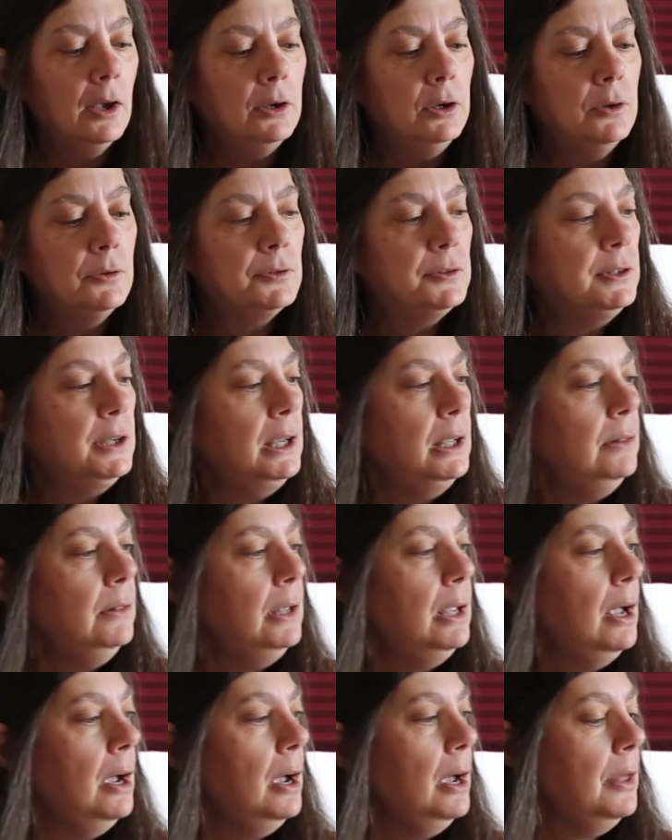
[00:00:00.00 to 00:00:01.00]
You've seen
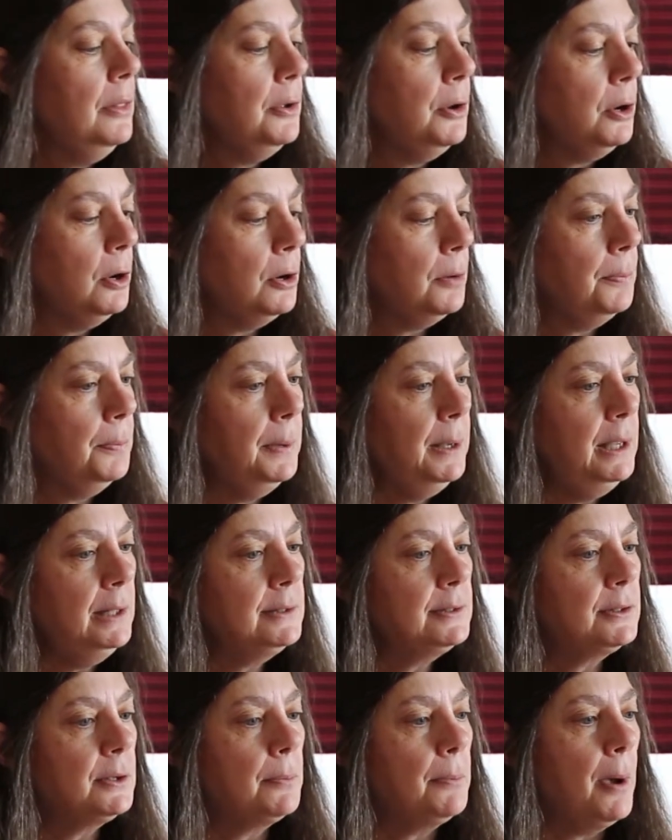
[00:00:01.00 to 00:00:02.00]
the other
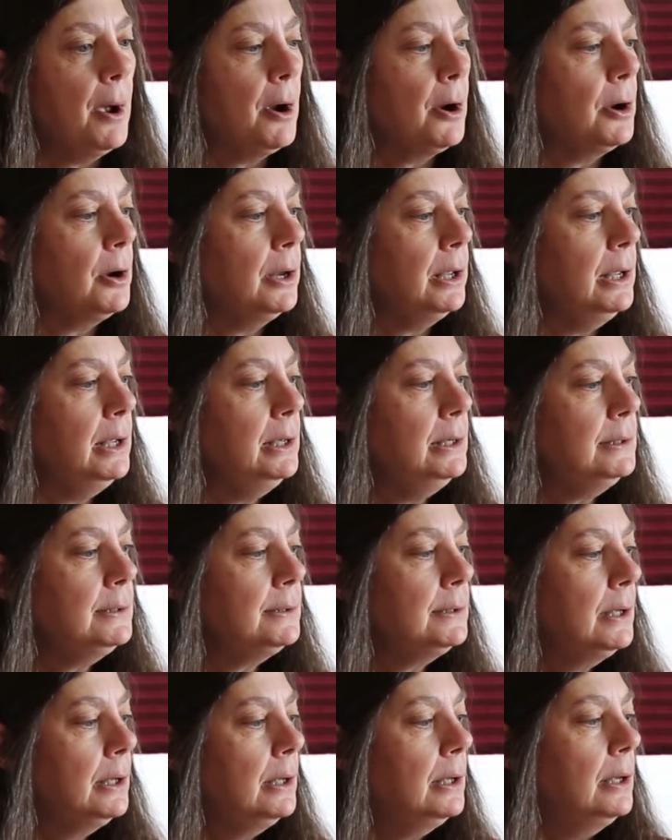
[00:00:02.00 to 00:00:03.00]
pizza
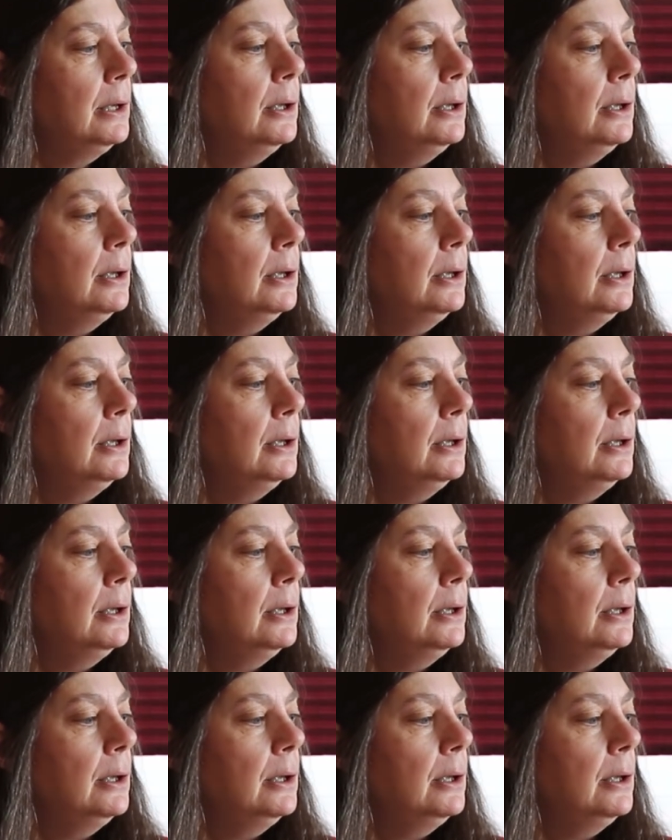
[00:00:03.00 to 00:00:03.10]
parties.